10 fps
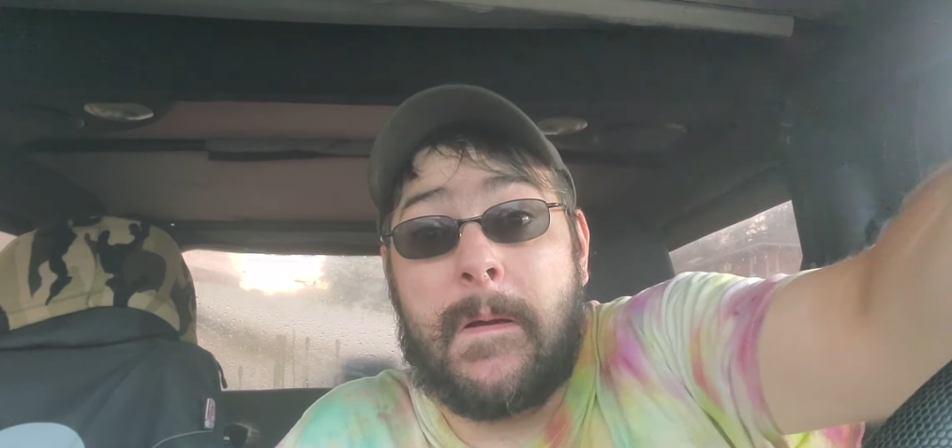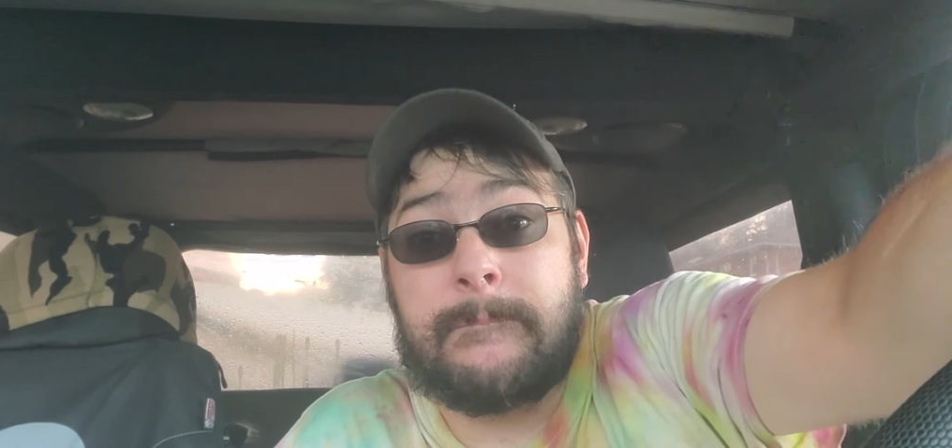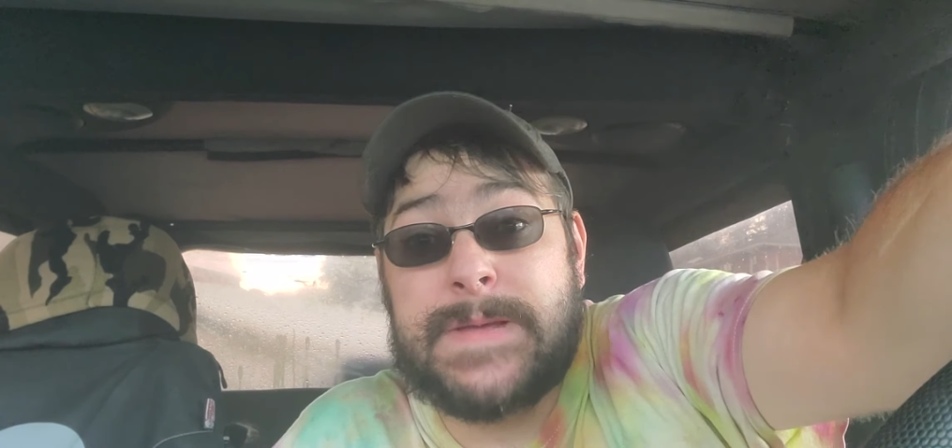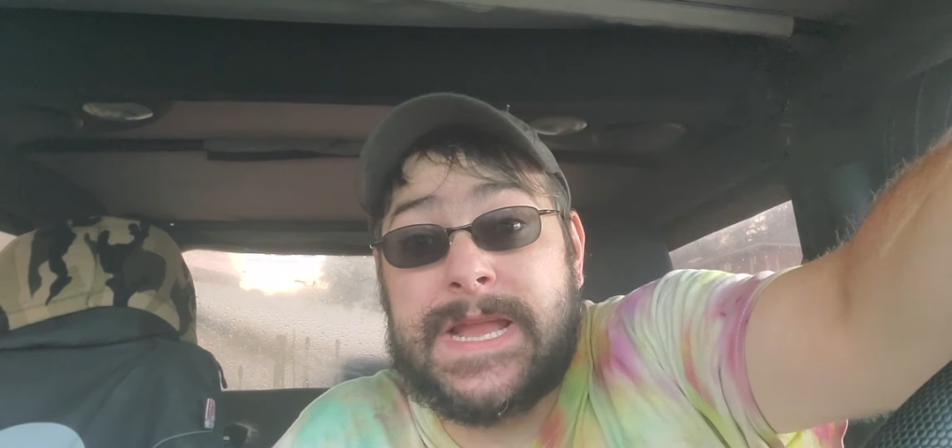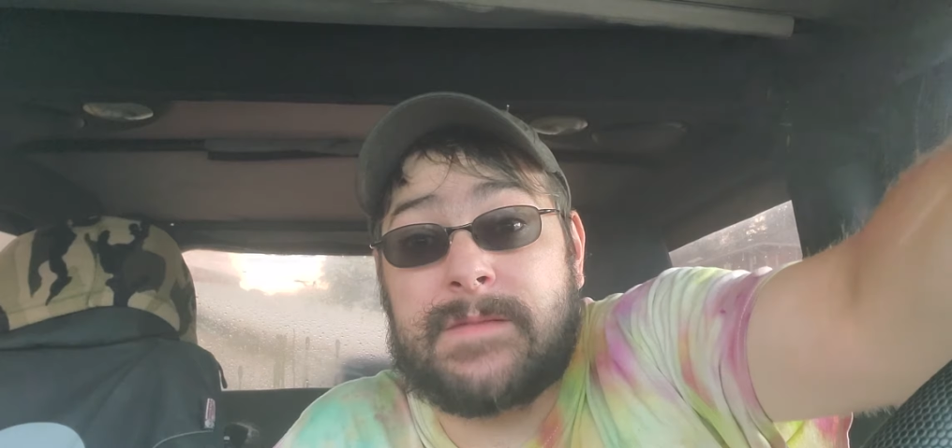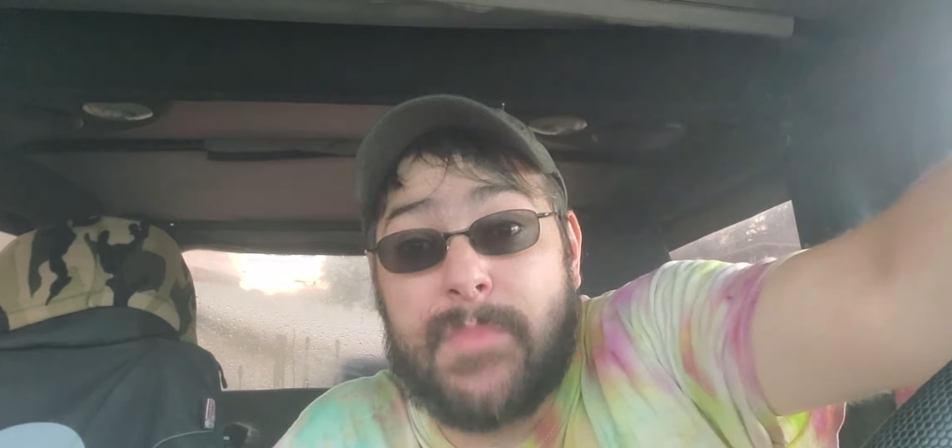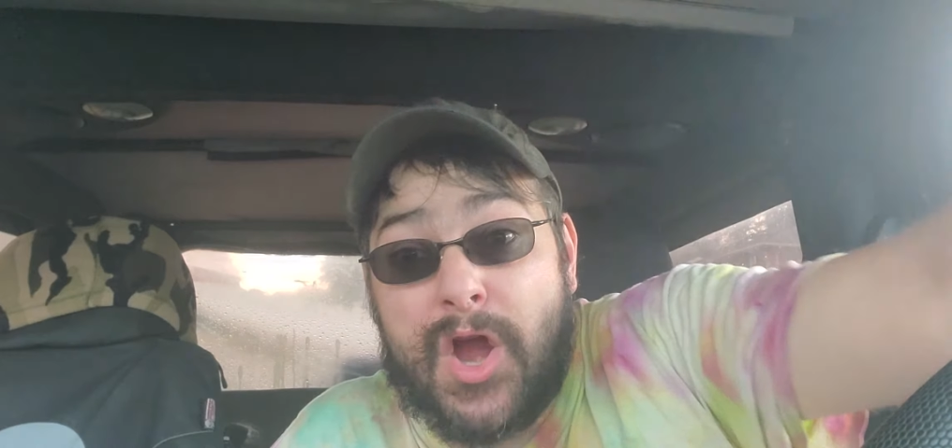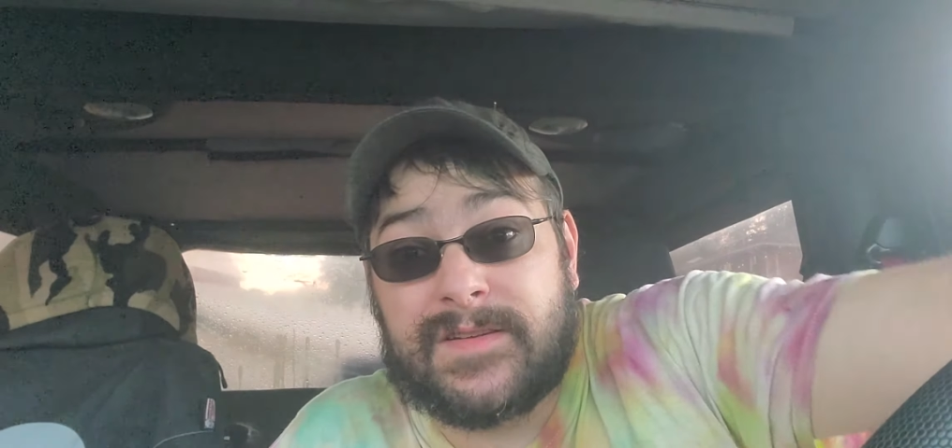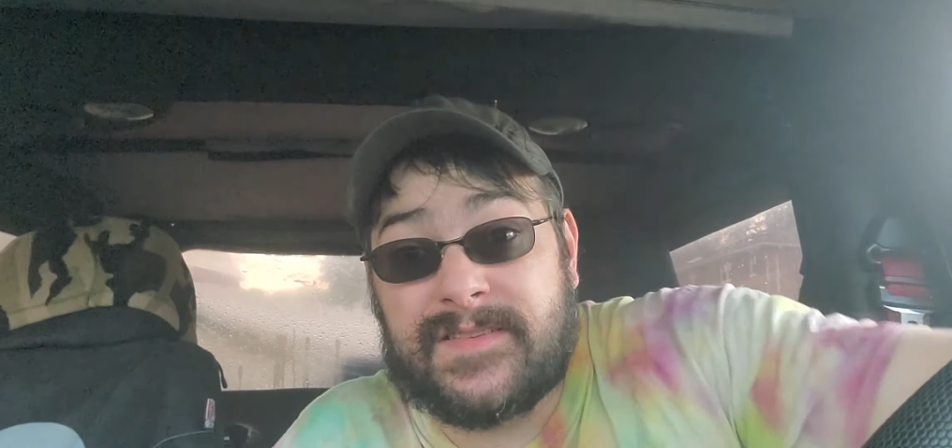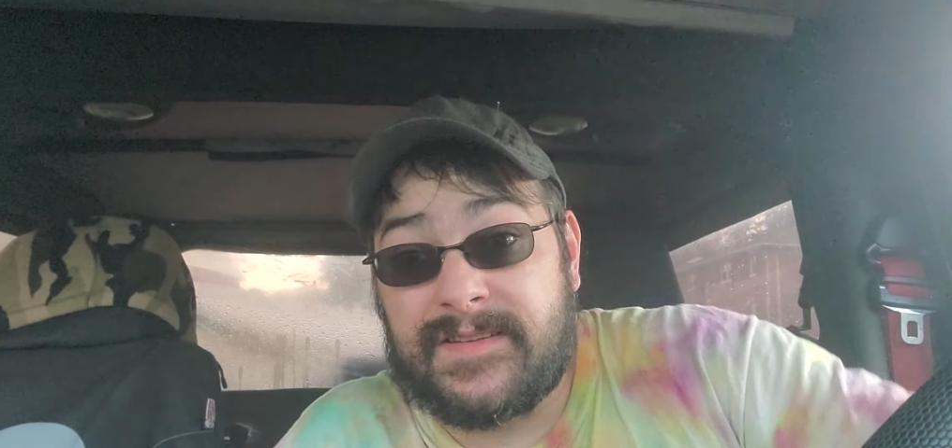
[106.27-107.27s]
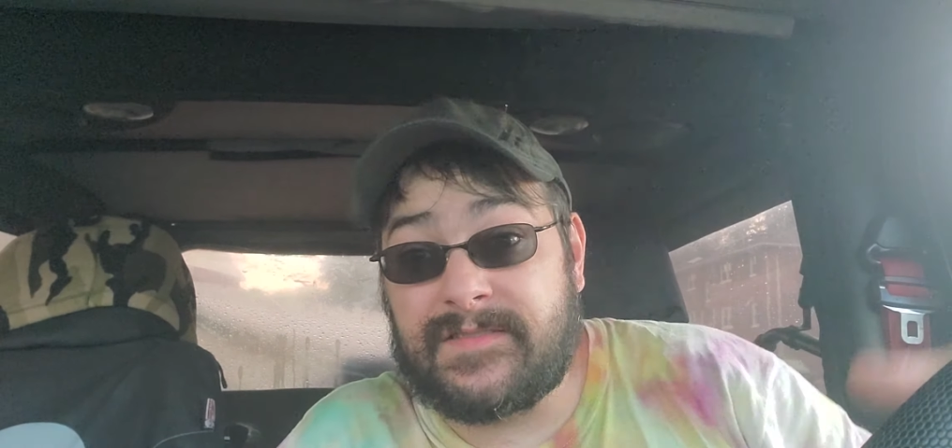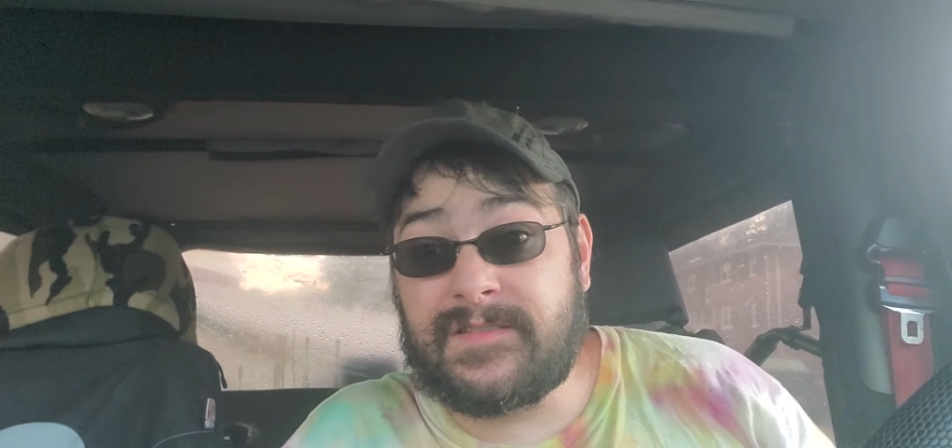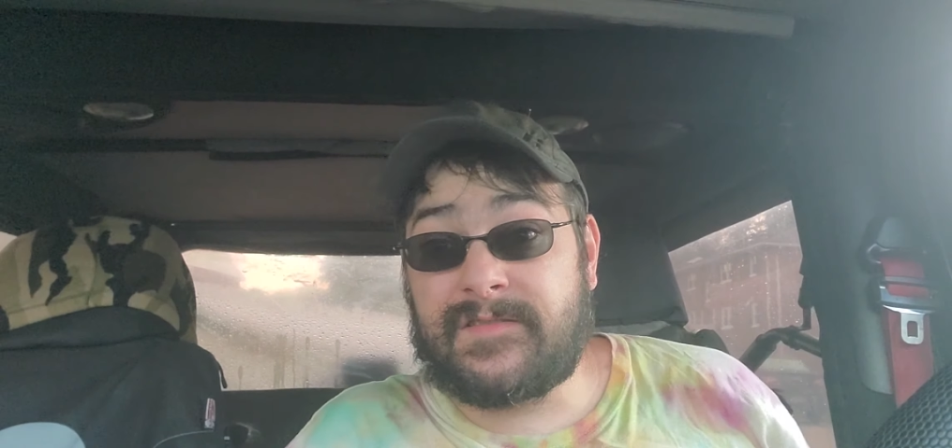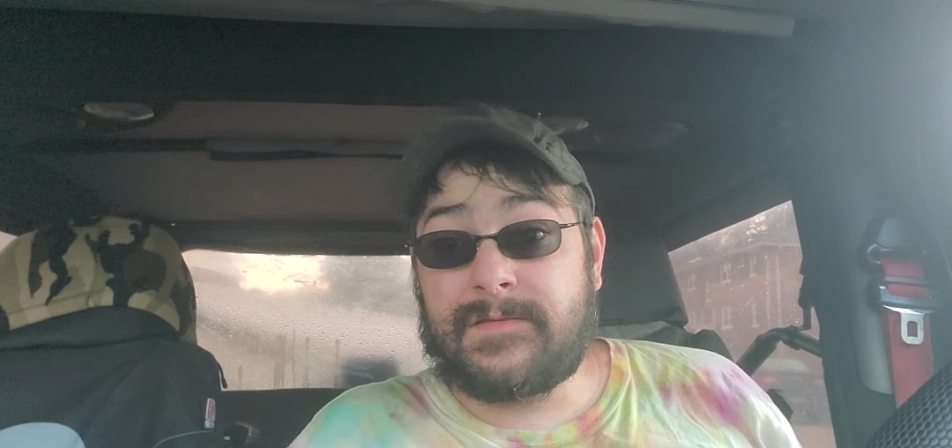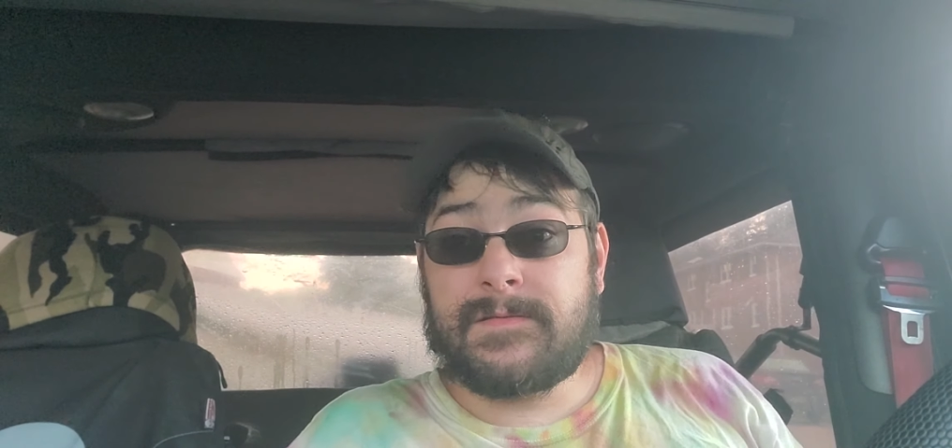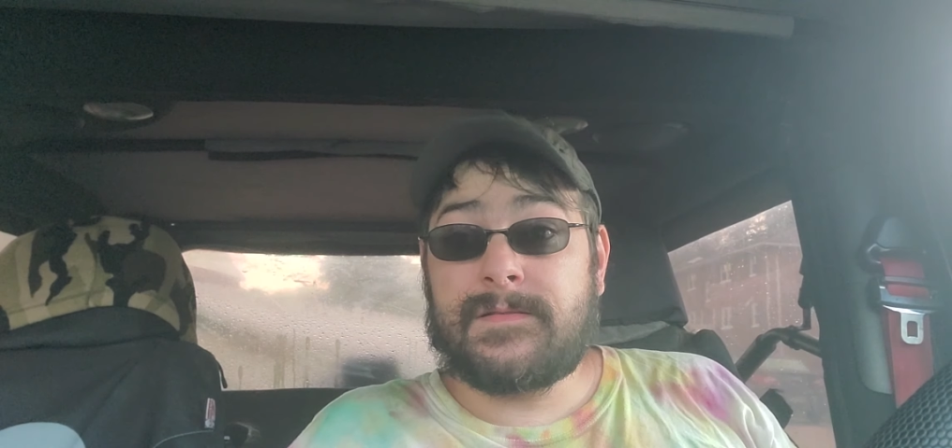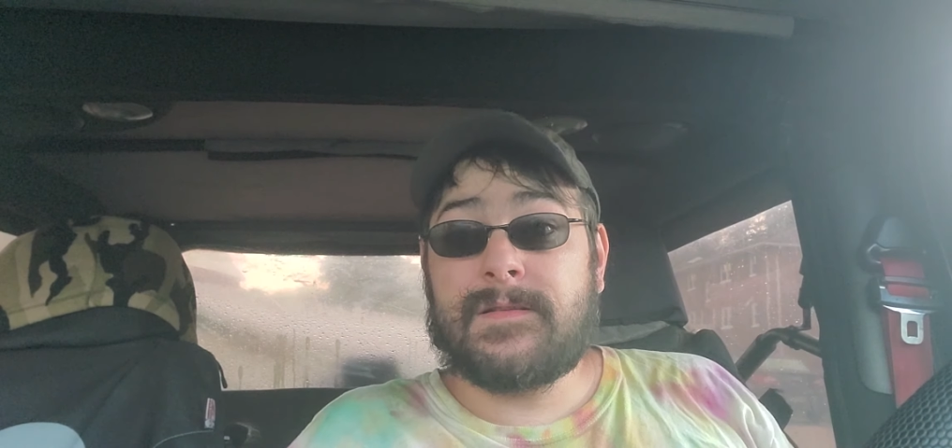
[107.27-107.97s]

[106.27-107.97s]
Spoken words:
admitted Marxists.